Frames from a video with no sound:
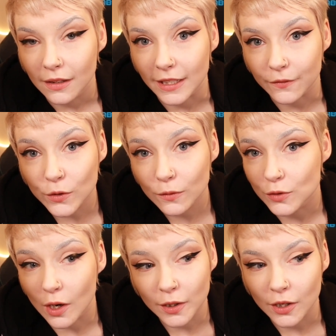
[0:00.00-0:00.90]
Like, if you
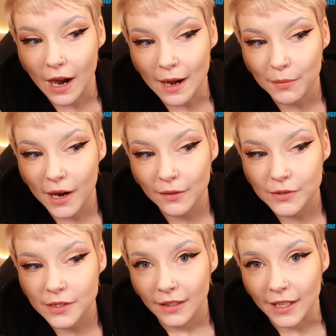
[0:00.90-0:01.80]
have darker
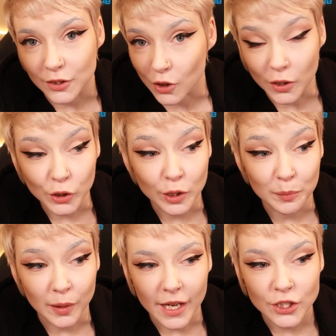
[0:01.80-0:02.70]
eyebrows and a darker
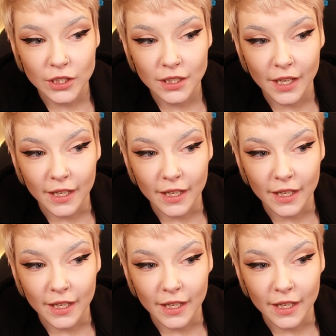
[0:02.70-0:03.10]
complexion,